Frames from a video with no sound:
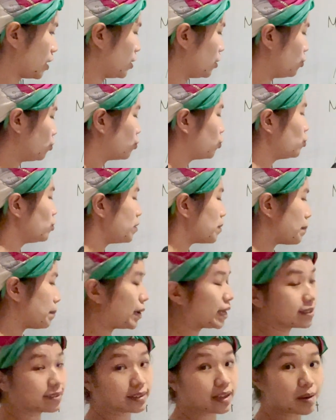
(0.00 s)
You could
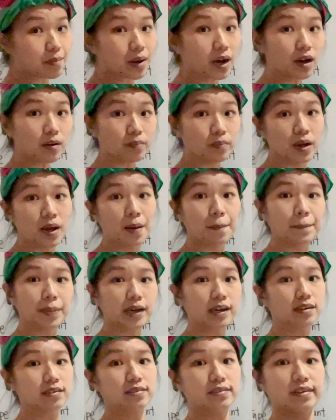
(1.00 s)
mix them up
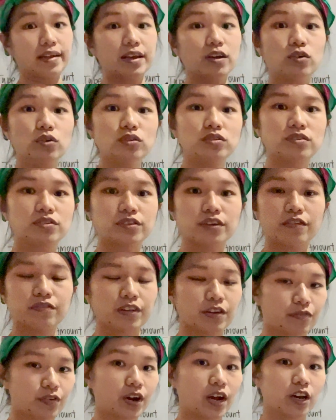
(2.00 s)
because they could serve
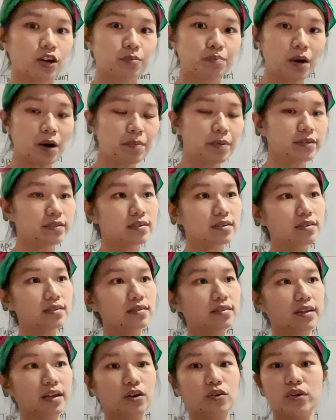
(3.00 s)
different kind of
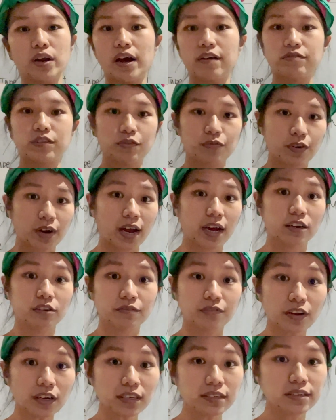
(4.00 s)
purposes. They could have different kind of
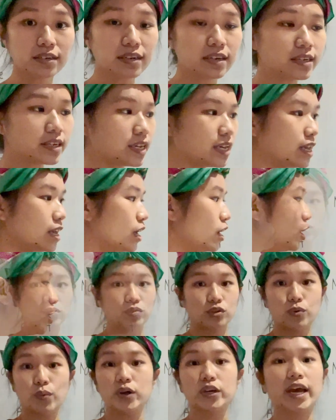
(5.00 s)
volatility.
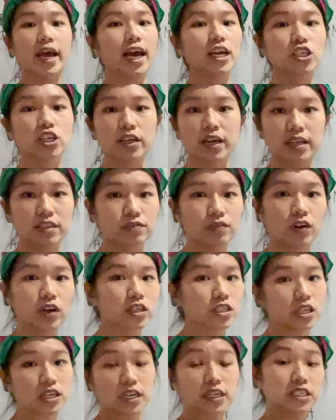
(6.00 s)
You want to hedge against
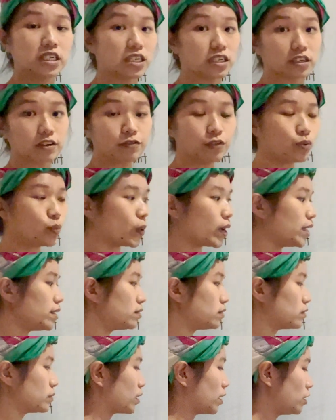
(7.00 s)
volatility in different
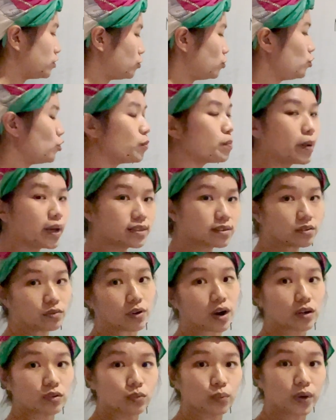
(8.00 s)
ways. And so you mix
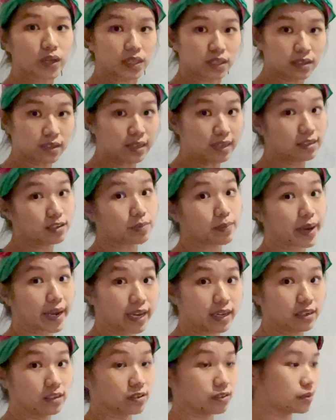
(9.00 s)
around with these
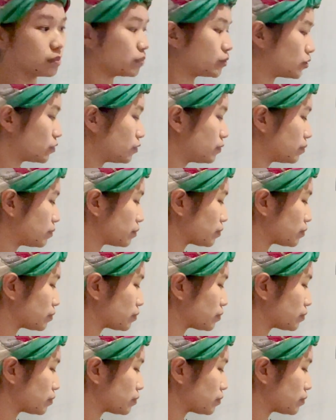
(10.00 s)
mechanisms.